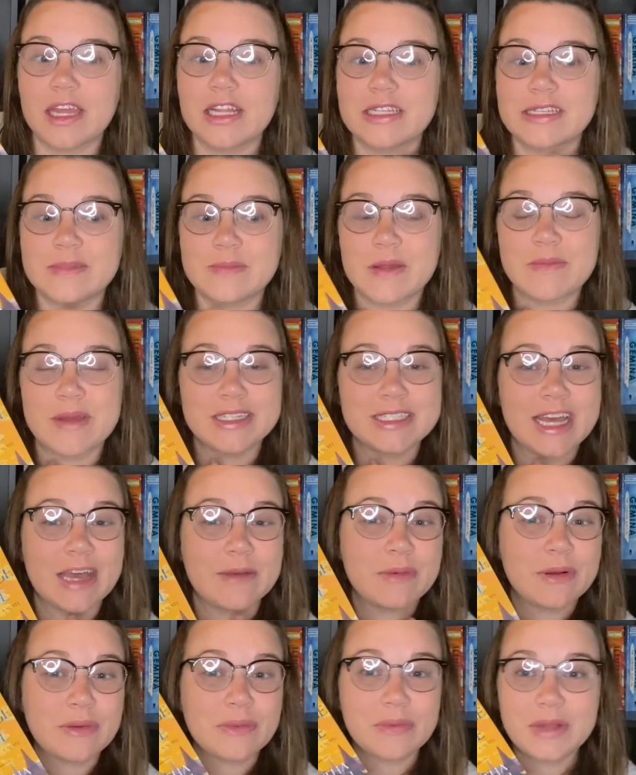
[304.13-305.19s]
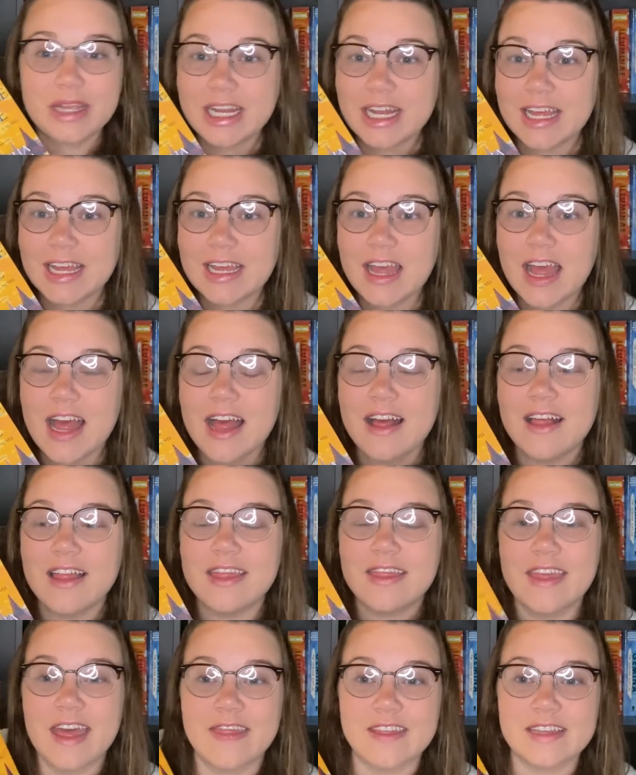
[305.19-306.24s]
to spend my time reading
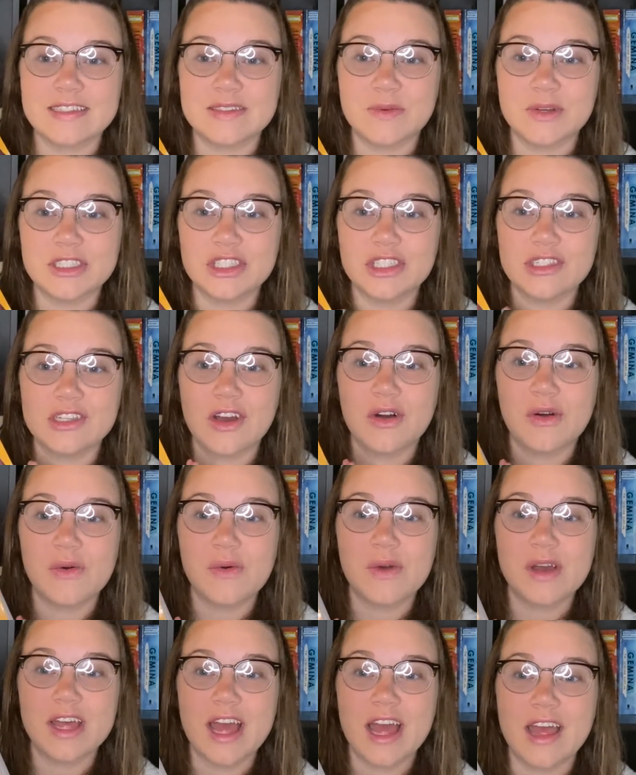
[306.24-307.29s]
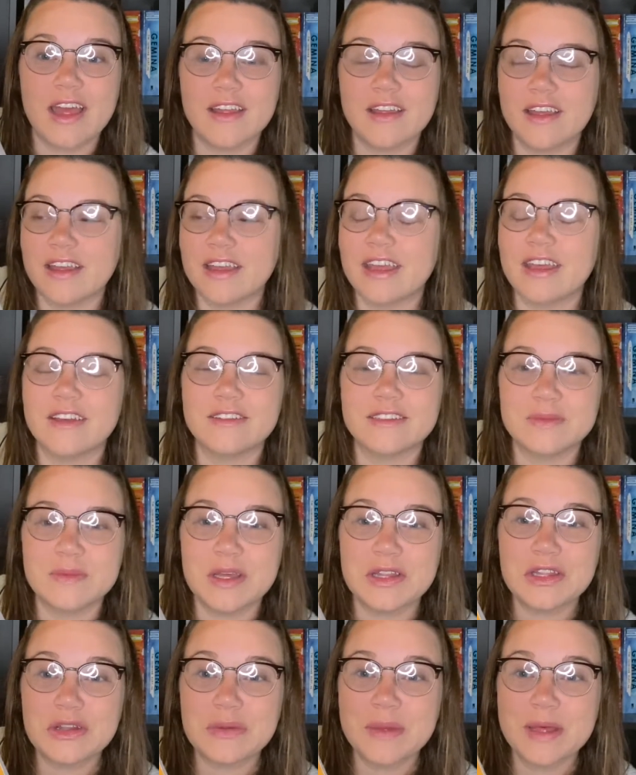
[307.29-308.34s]
than this one. So it kills me a
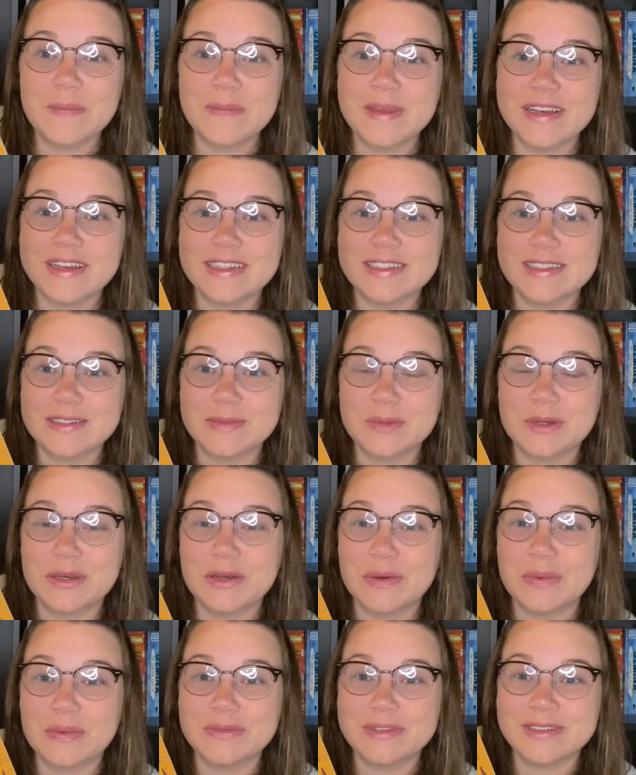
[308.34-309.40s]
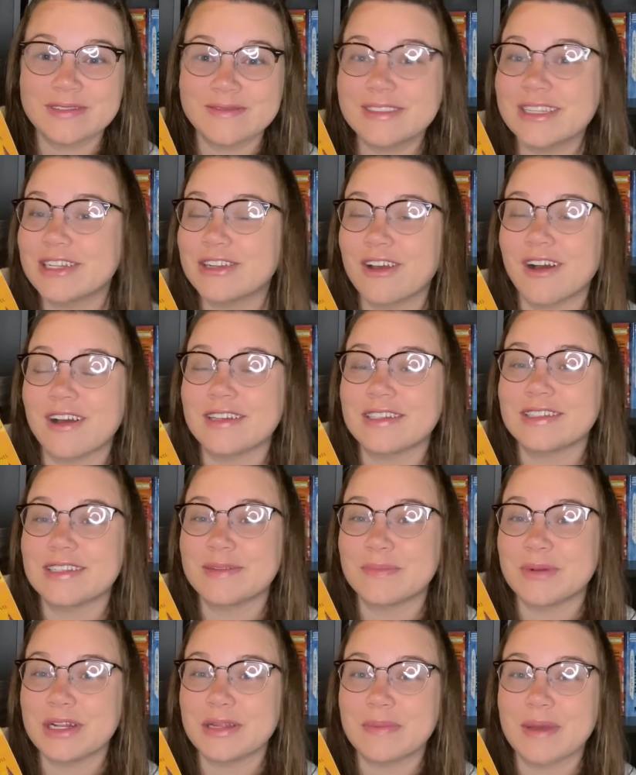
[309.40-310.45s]
little bit because this book did cost a
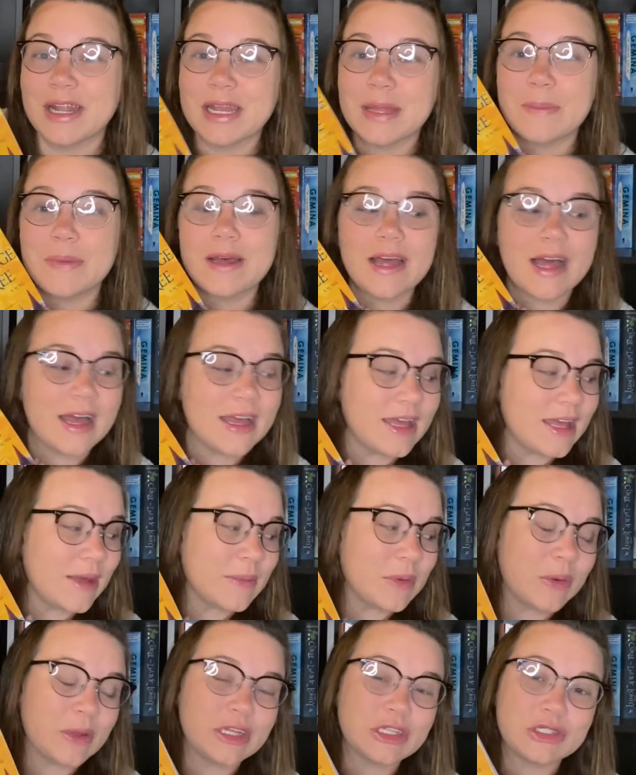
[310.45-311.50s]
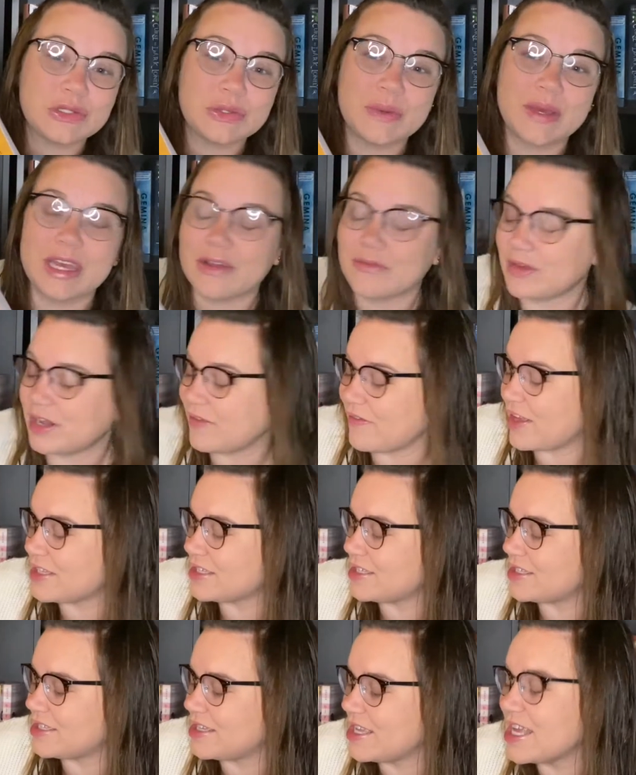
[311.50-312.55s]
pretty penny, but I am going to get rid of
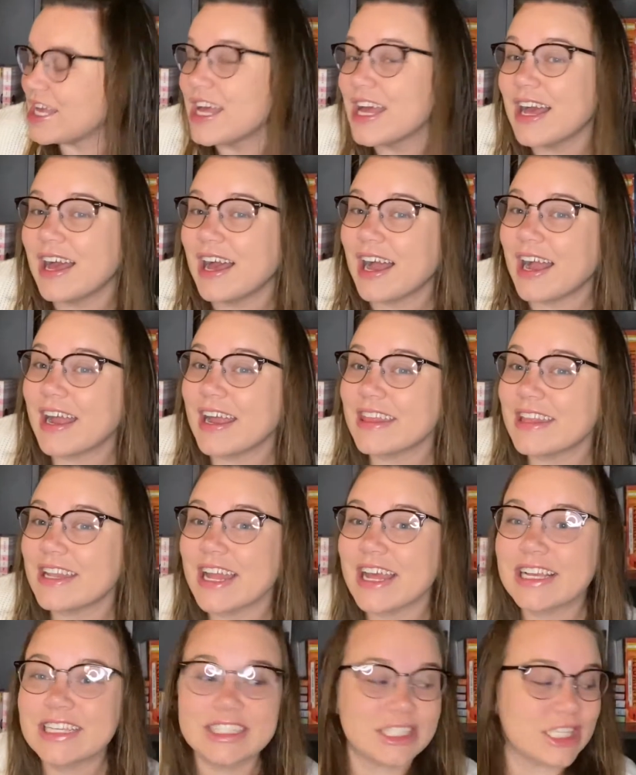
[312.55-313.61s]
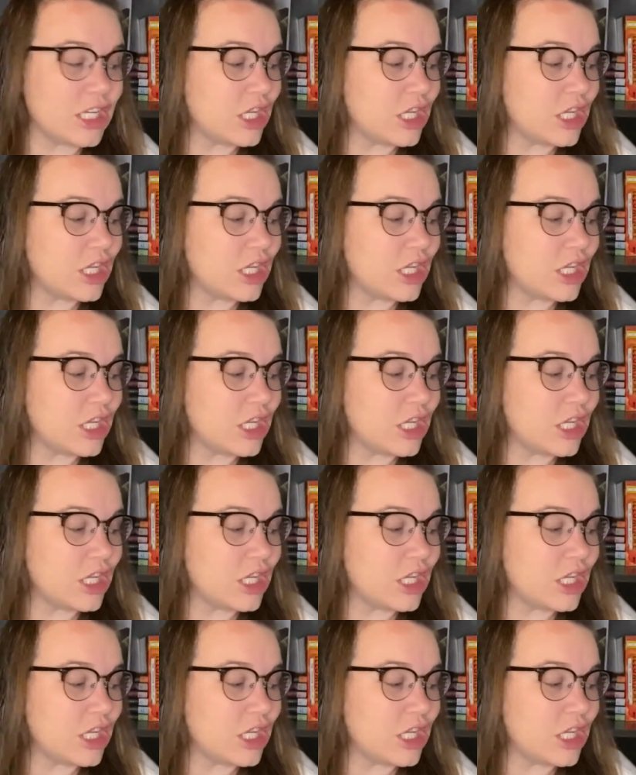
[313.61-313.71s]
it. All right, the next